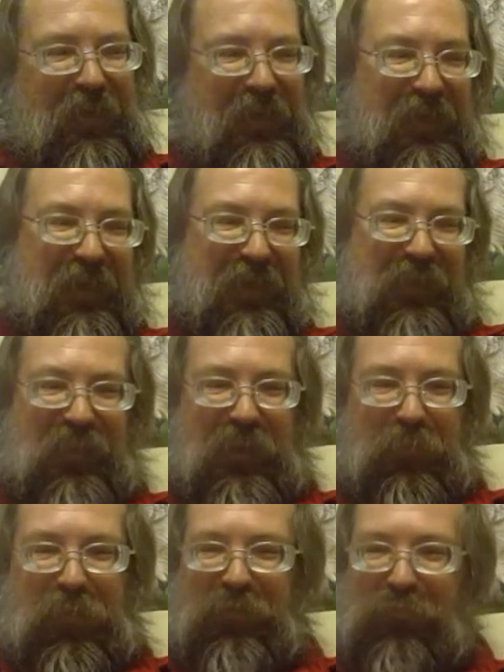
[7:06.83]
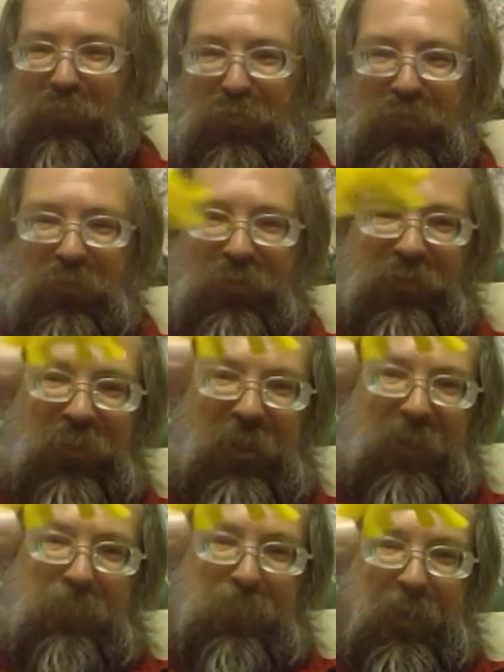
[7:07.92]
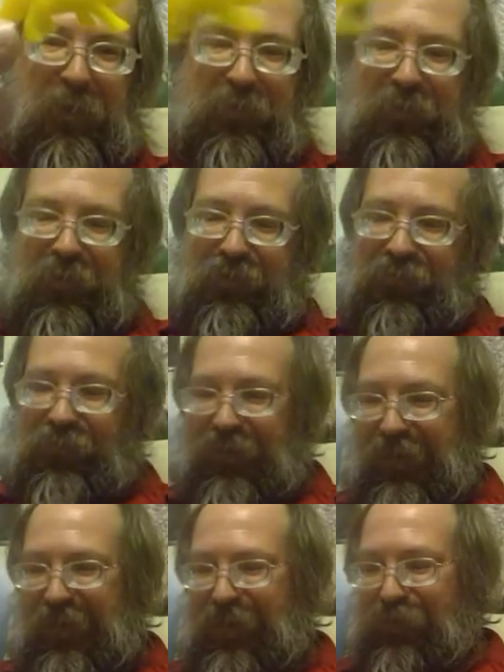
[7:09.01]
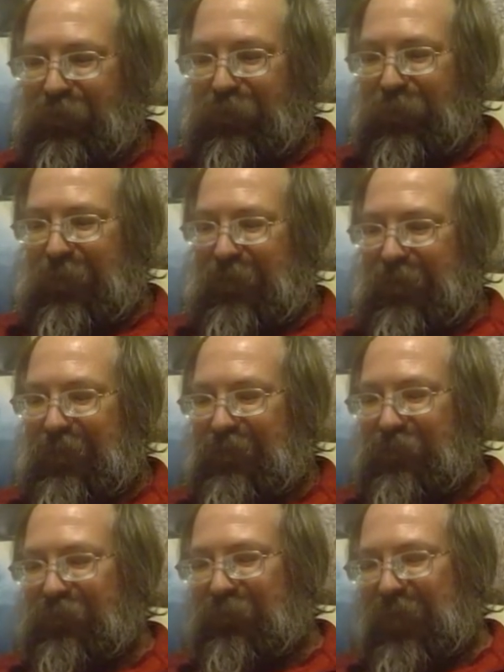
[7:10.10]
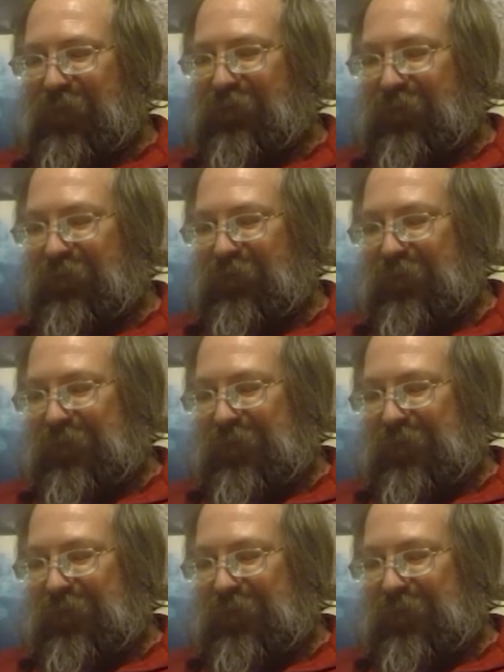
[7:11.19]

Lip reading: Not much more to say about this guy, so that is 7.